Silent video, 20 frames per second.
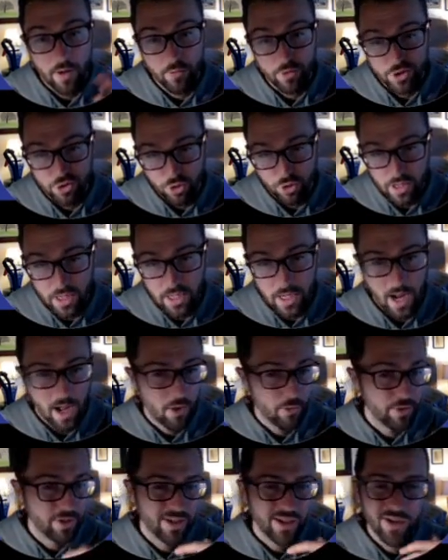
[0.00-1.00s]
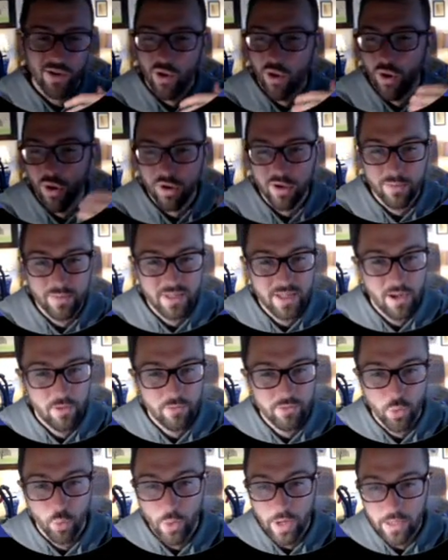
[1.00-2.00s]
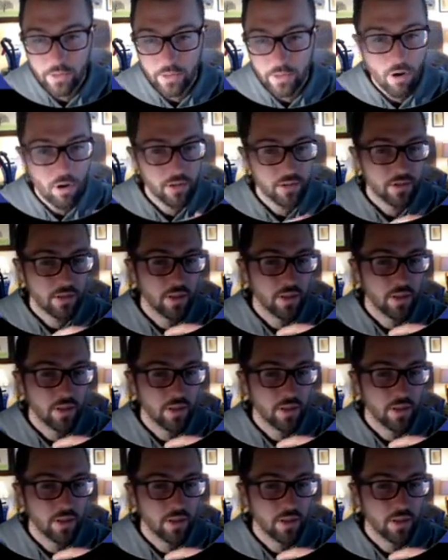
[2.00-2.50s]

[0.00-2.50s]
Restricting calories. It all comes down to weight loss.